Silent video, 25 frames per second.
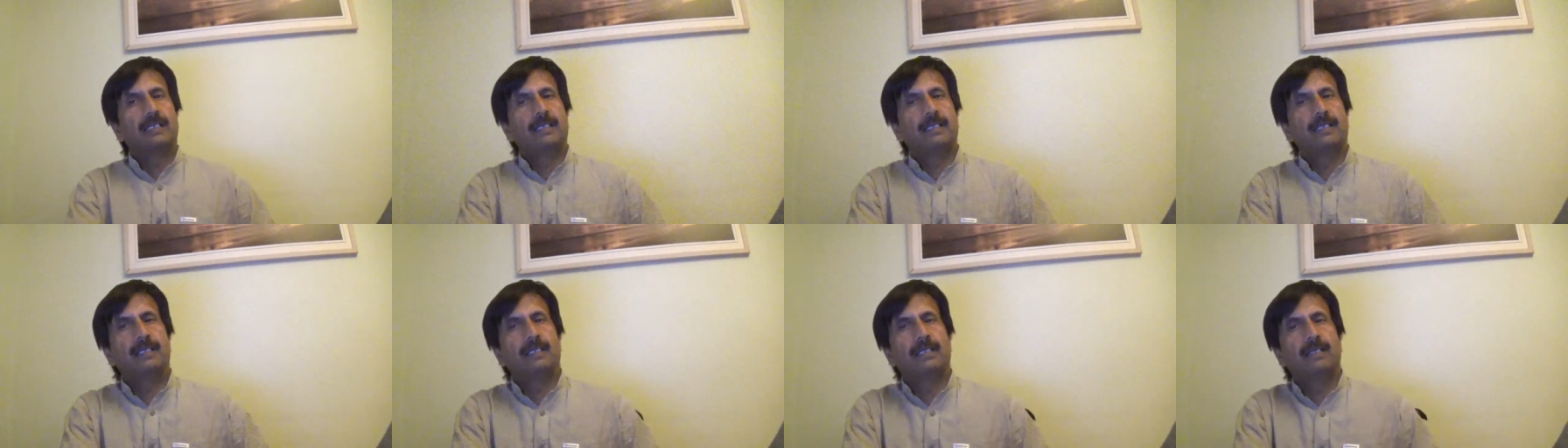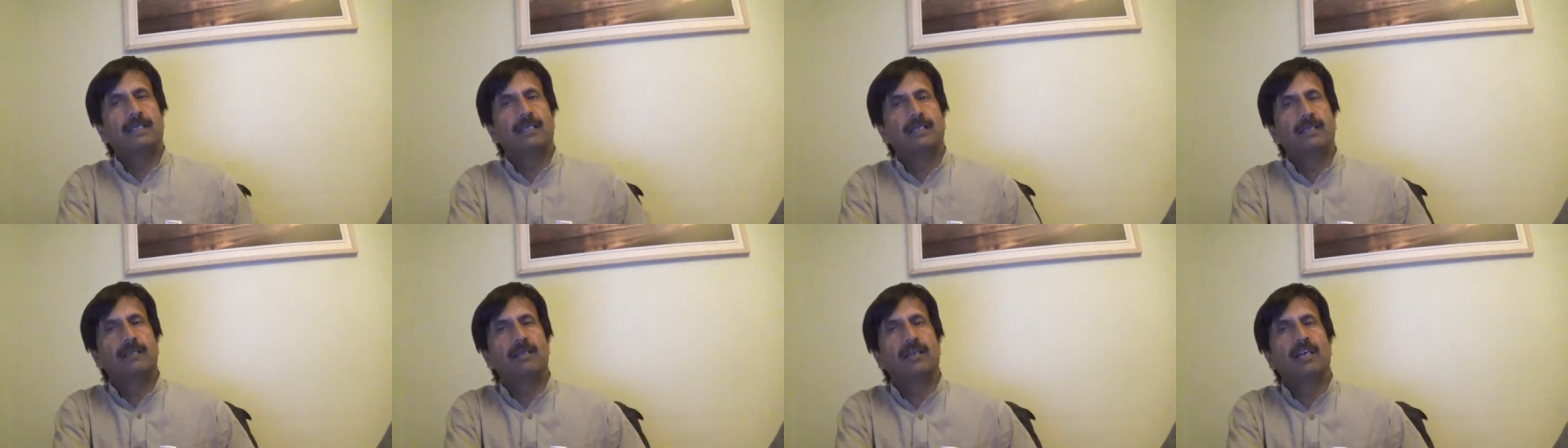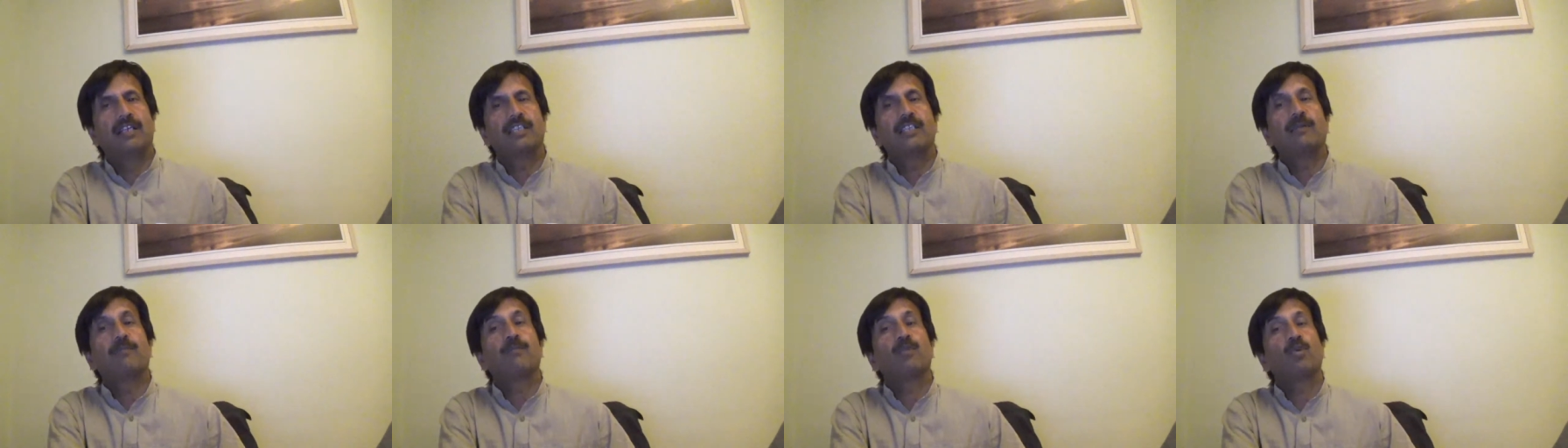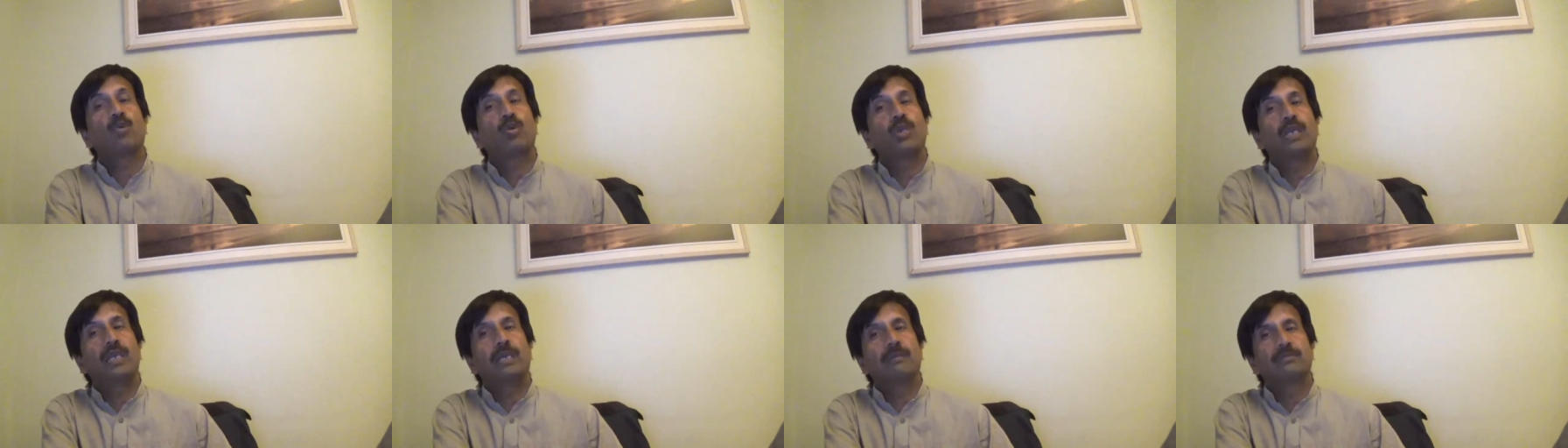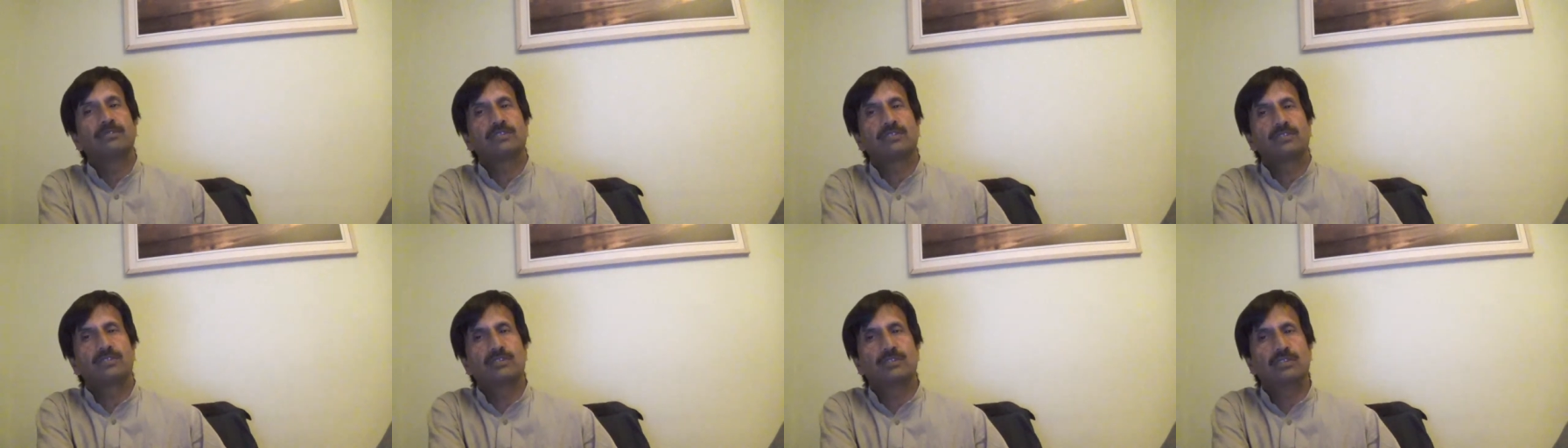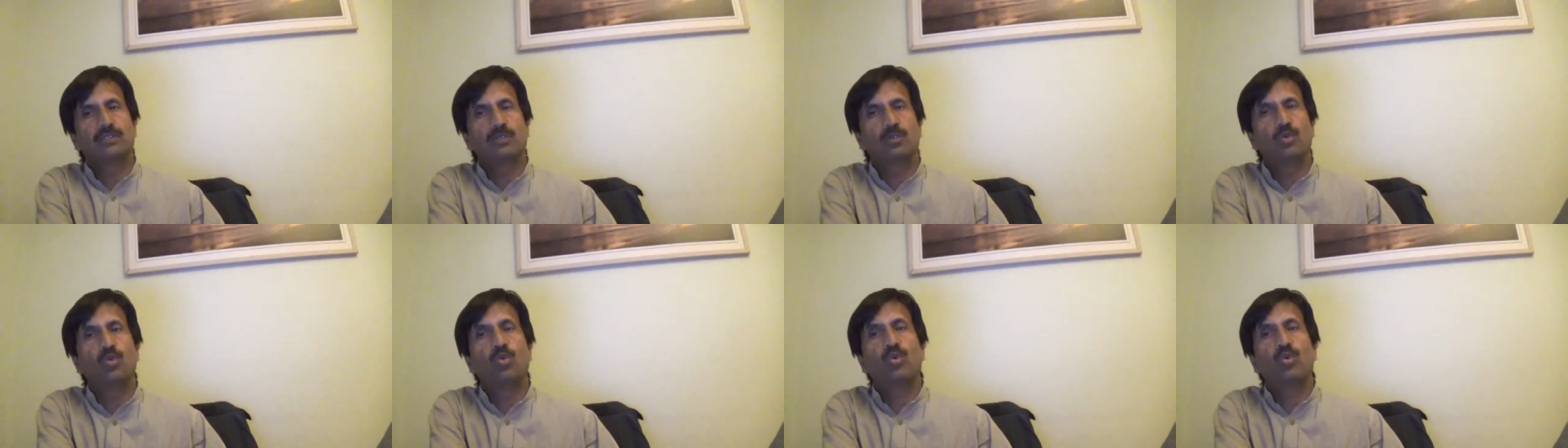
uh, or the prolapse uh,